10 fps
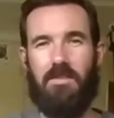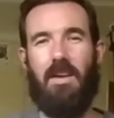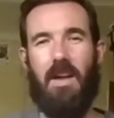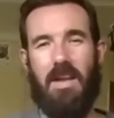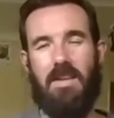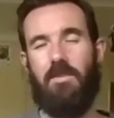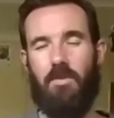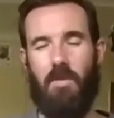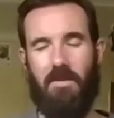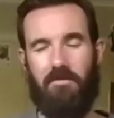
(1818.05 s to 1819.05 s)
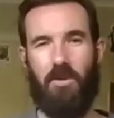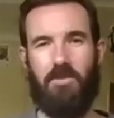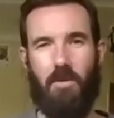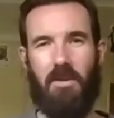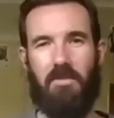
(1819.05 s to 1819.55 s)
like I did with my first
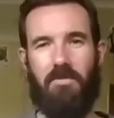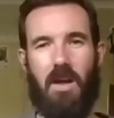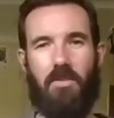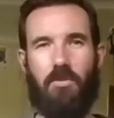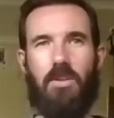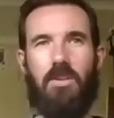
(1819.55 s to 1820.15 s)
comic, Fatherhood,